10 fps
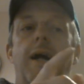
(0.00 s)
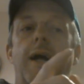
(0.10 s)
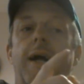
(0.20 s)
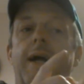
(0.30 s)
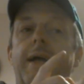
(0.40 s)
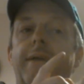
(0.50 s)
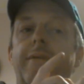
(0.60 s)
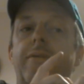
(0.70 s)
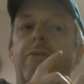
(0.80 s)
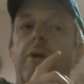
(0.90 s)

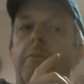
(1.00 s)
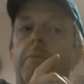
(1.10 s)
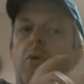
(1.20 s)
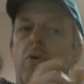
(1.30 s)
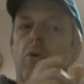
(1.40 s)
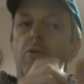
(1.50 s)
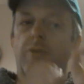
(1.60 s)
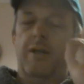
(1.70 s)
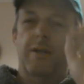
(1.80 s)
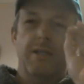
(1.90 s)
And I'm also
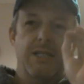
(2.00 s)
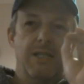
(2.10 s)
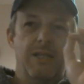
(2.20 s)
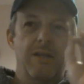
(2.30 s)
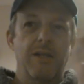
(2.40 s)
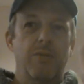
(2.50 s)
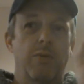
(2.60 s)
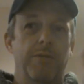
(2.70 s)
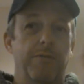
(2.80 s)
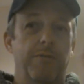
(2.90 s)
getting a slight
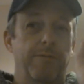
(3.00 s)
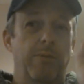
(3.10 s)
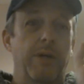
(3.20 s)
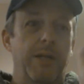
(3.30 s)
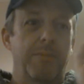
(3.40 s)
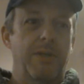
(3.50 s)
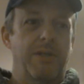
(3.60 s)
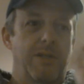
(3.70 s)
whiff of what I can best